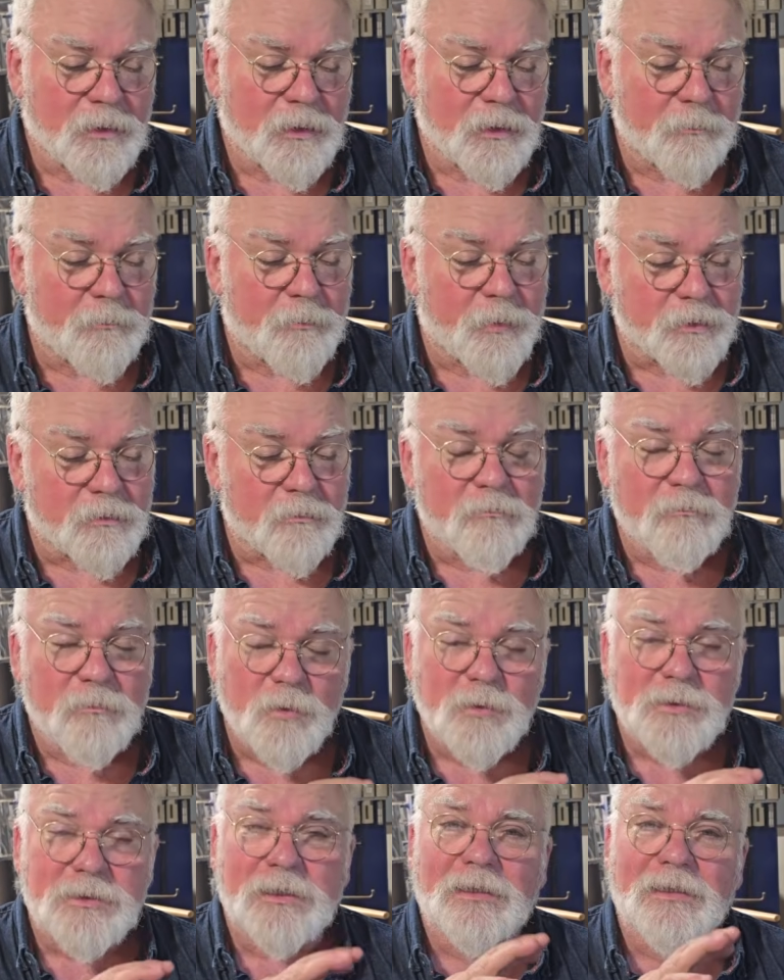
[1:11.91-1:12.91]
but the
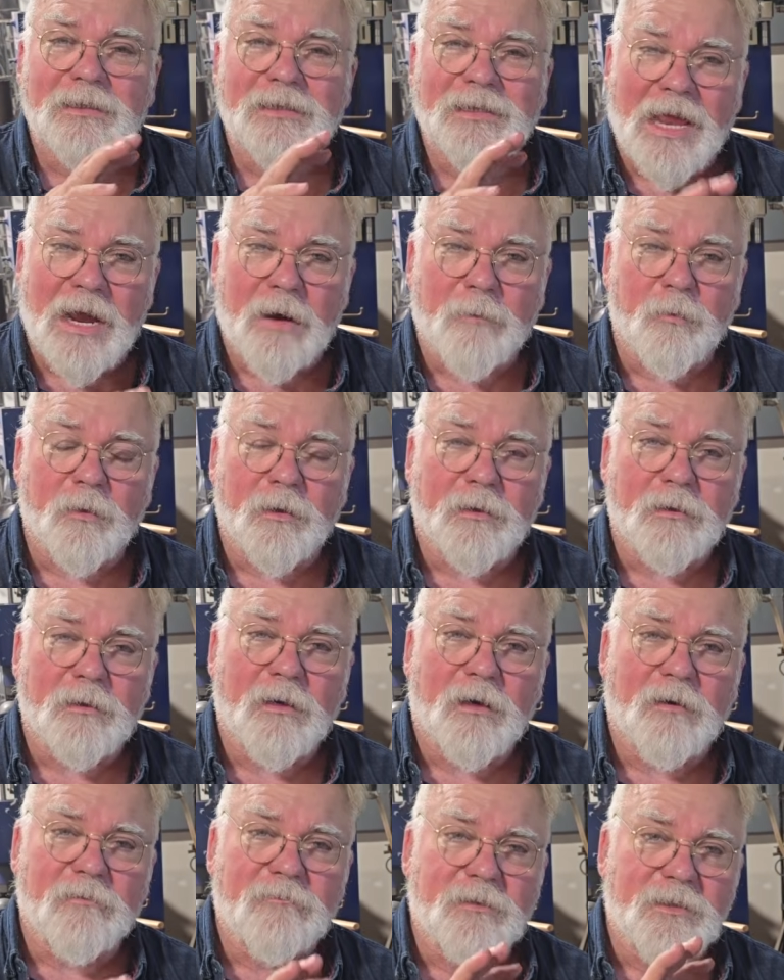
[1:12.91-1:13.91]
most elaborate
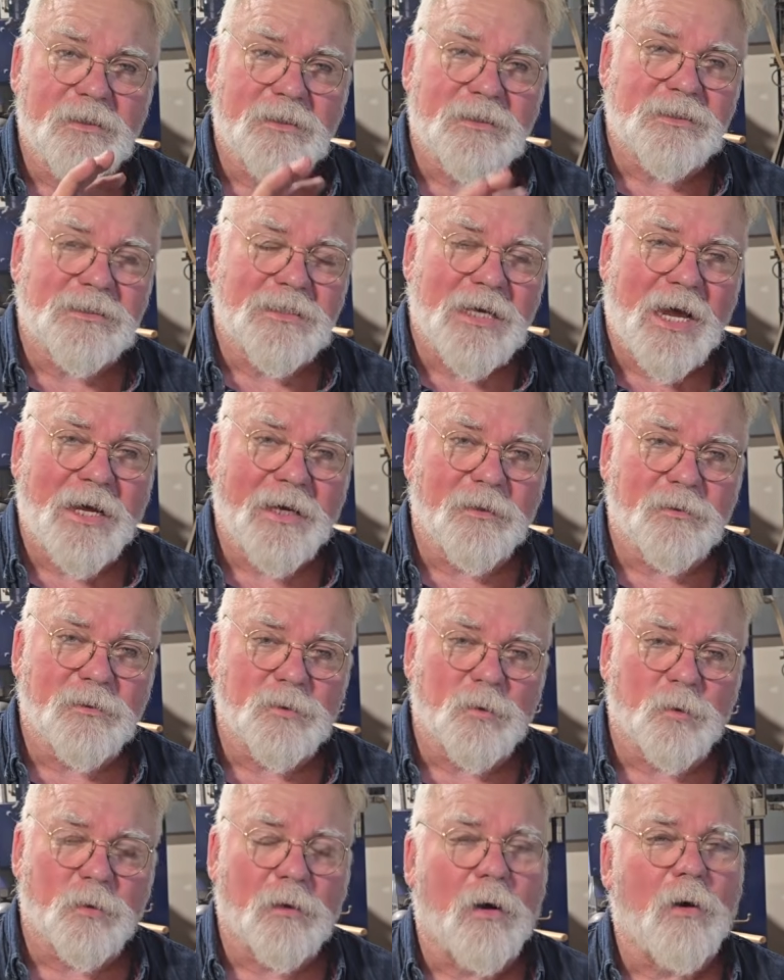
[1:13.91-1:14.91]
of these
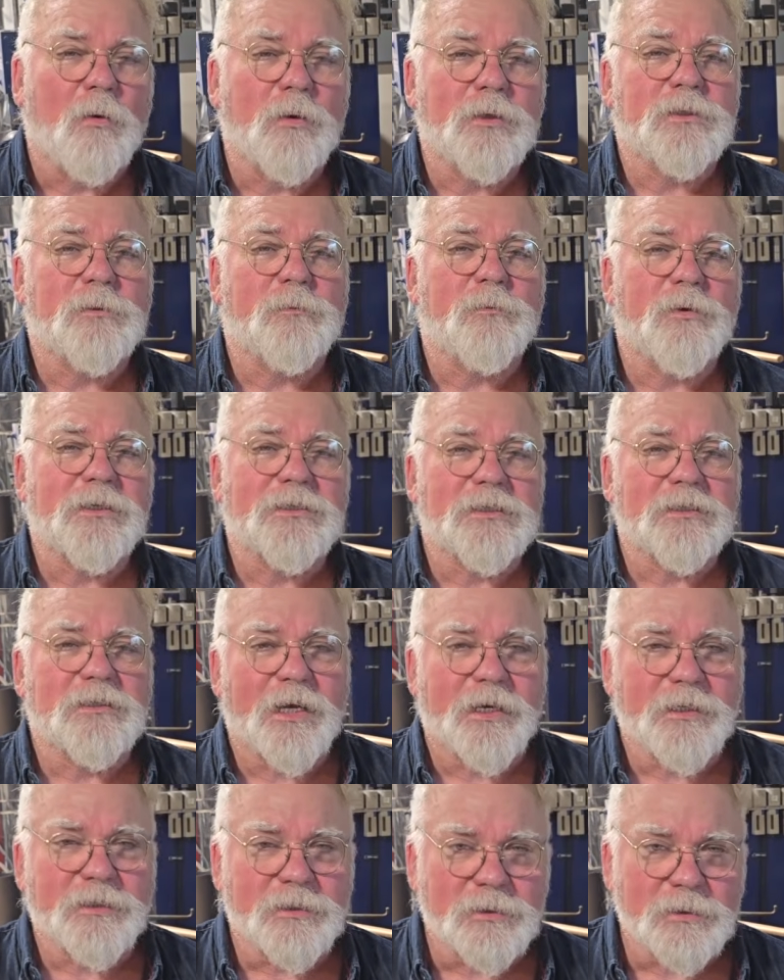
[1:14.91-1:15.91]
styles were always the
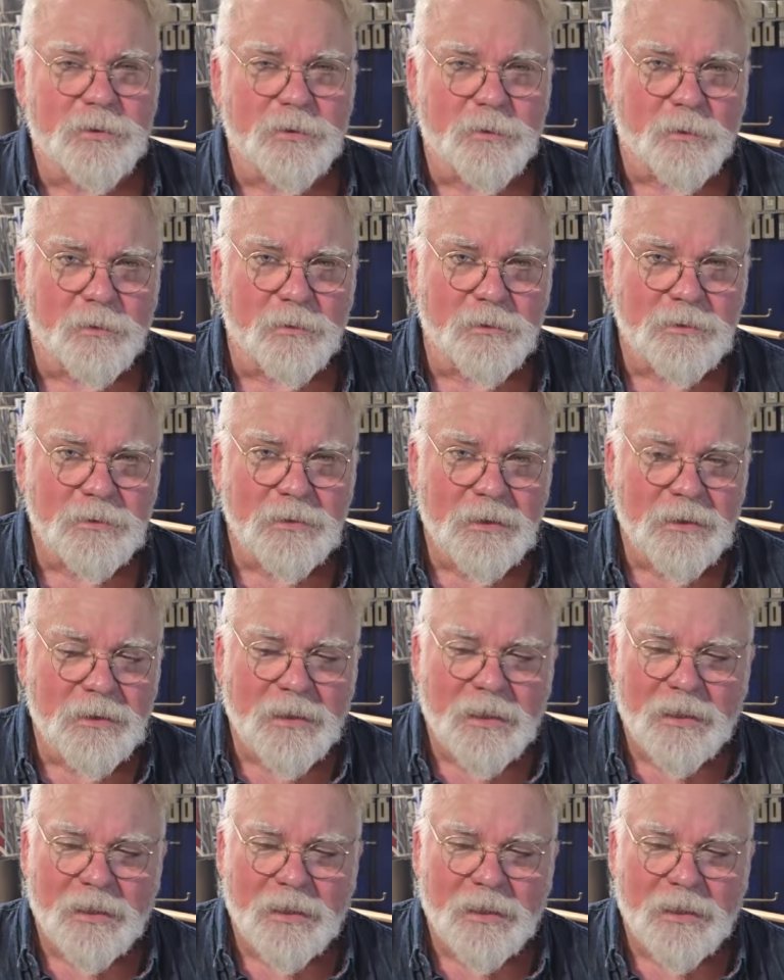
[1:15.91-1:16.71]
presentation swords.